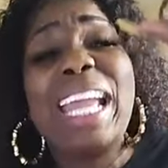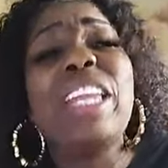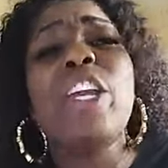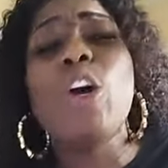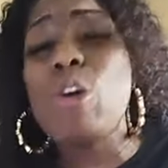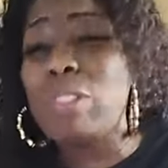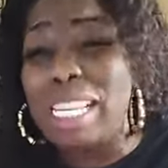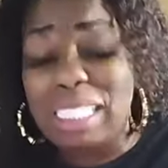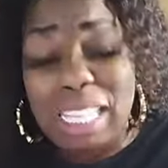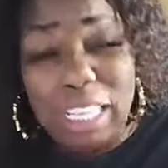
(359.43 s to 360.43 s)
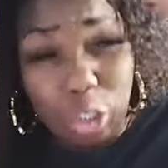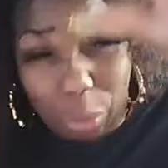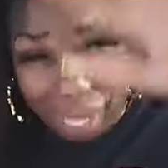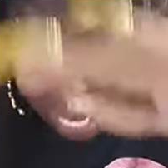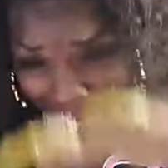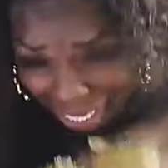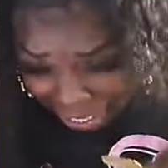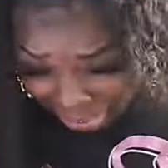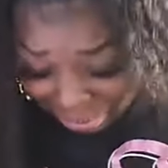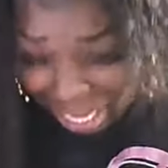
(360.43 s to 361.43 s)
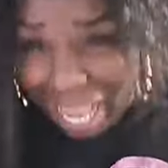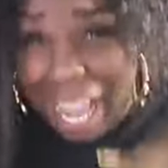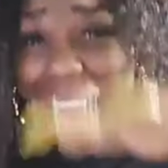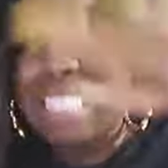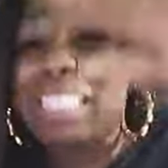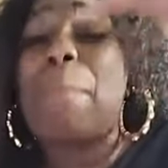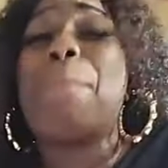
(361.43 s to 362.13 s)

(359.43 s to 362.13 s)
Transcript: He uses the trees to